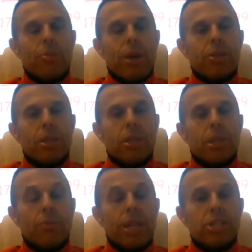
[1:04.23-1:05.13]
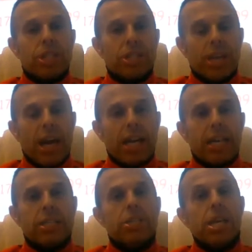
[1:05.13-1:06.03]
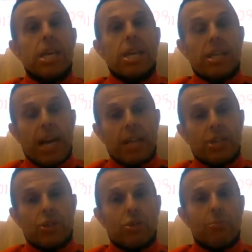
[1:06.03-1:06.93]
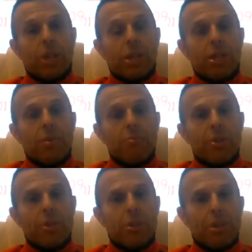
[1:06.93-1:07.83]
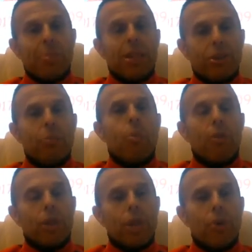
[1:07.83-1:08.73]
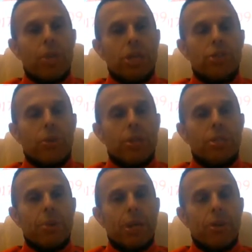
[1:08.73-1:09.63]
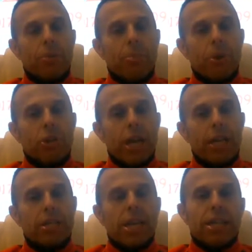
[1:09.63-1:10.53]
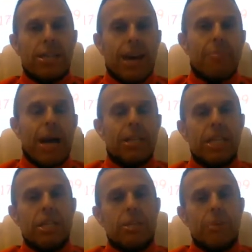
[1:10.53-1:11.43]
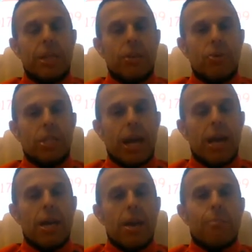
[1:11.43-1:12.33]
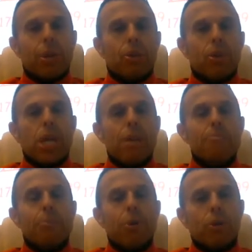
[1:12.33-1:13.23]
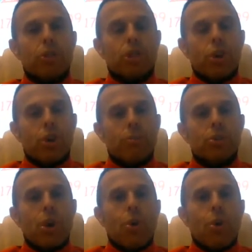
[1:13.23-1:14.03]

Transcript: when when it's designed, that's something that depending on what the loading is going to be on the project, that might need to be looked at. But looking in broad terms,